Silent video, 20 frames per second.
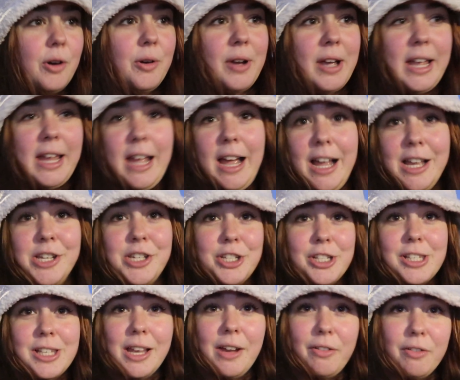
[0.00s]
Okay, I
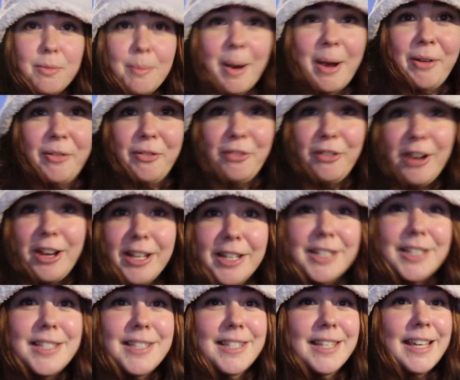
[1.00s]
just left my
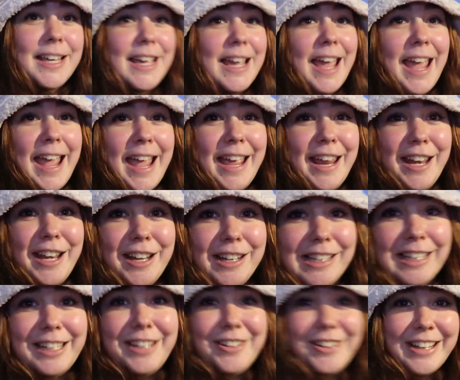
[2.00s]
friends, and
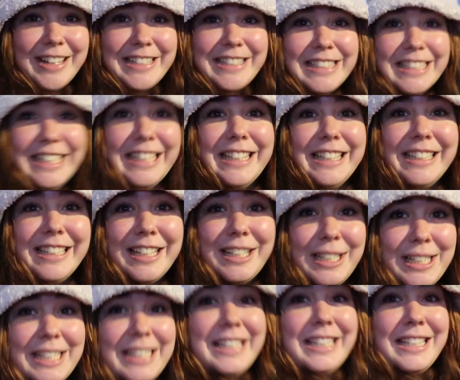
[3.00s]
like you can see,
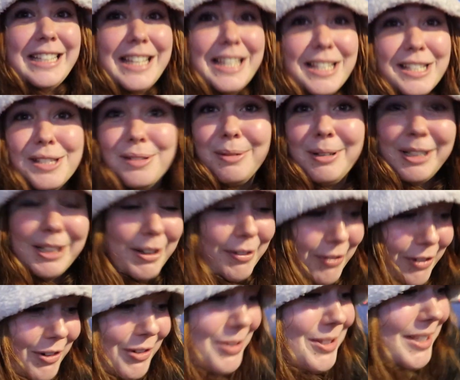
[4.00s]
like, it is really
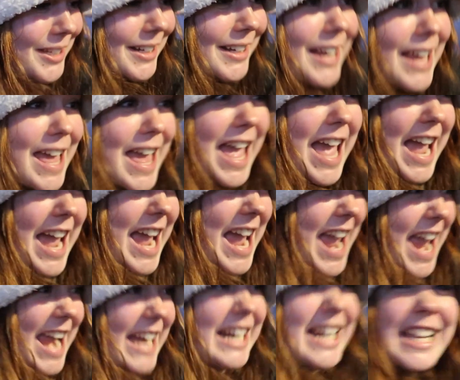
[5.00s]
frozen,
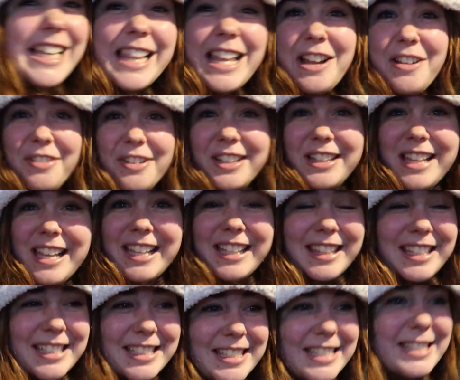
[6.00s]
and I love it like
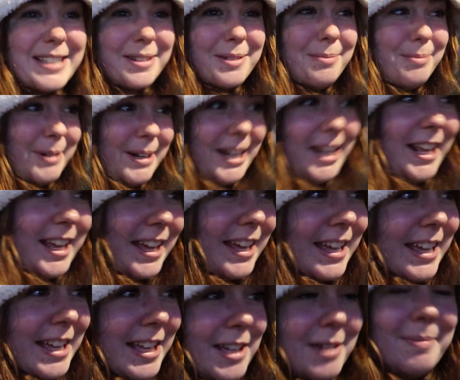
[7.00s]
this, it's so pretty.
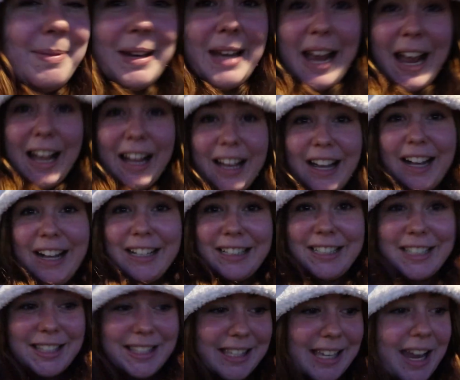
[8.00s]
But yeah, I
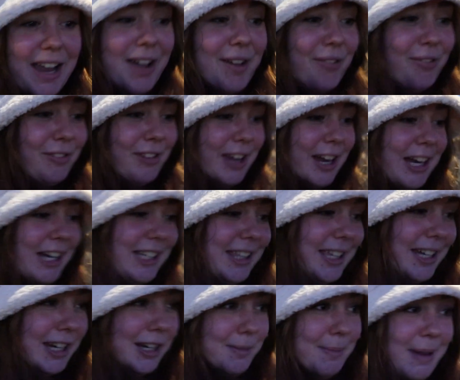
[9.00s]
just left
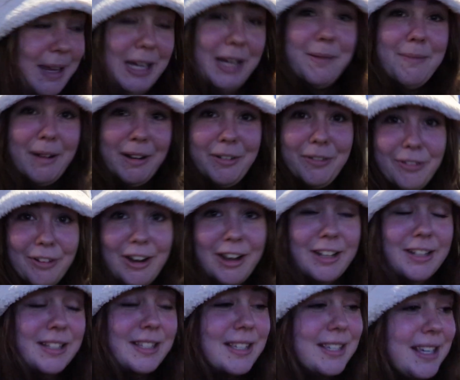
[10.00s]
Ailey and Manny, my
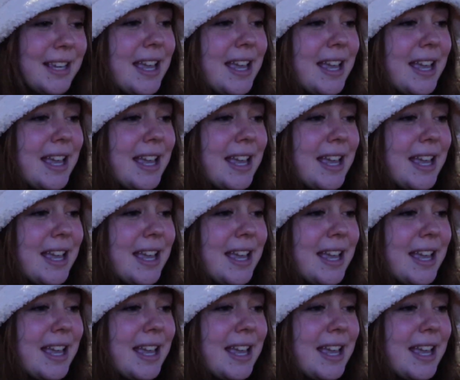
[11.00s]
friends,